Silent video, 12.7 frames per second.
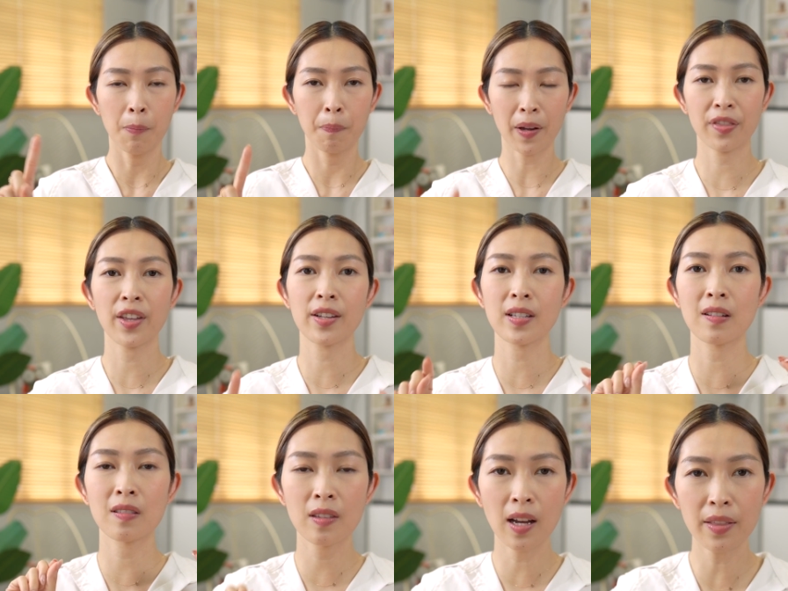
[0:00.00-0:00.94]
but there's
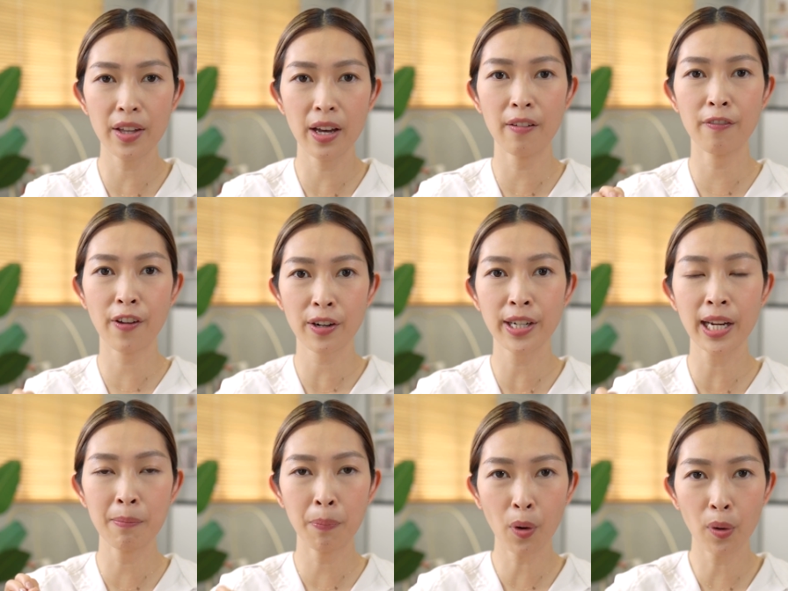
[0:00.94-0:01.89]
another very
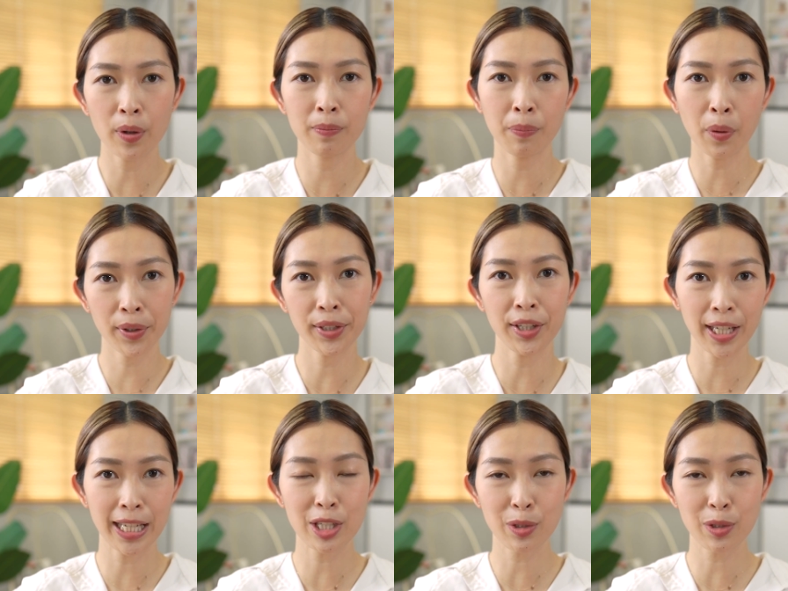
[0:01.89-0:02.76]
important point you need